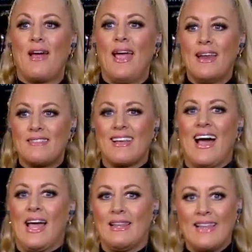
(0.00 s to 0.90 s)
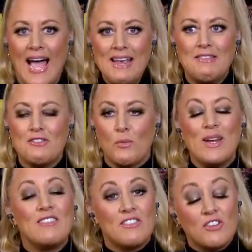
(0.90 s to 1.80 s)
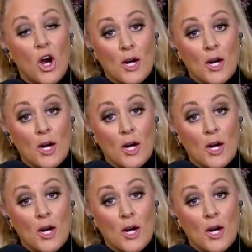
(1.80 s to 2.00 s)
Aniston. I like this. When does it I'm start?